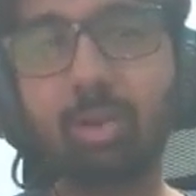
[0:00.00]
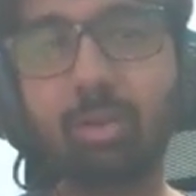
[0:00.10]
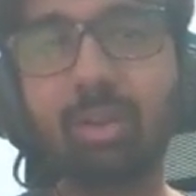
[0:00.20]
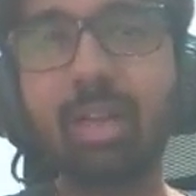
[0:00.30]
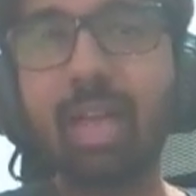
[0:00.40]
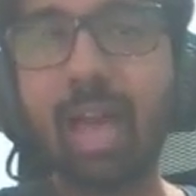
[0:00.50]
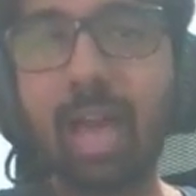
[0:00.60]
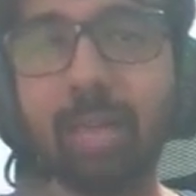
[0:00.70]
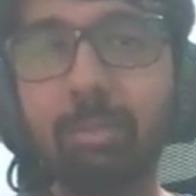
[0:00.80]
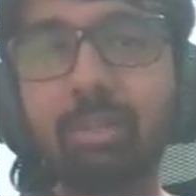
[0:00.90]
Or
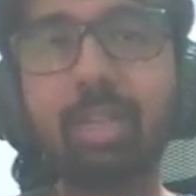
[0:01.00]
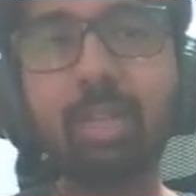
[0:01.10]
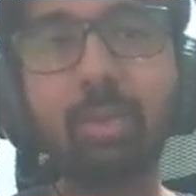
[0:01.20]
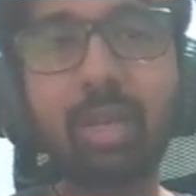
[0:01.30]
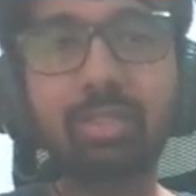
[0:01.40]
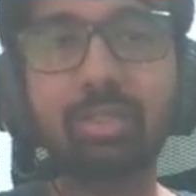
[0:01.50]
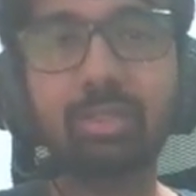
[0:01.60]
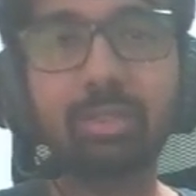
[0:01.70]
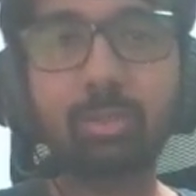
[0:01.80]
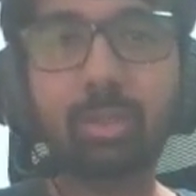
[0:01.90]
Albert, can you answer
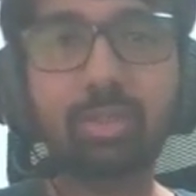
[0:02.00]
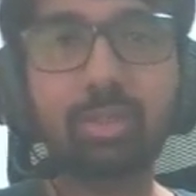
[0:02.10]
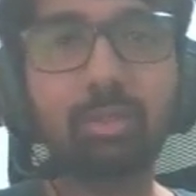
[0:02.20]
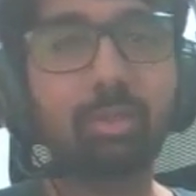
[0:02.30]
this question?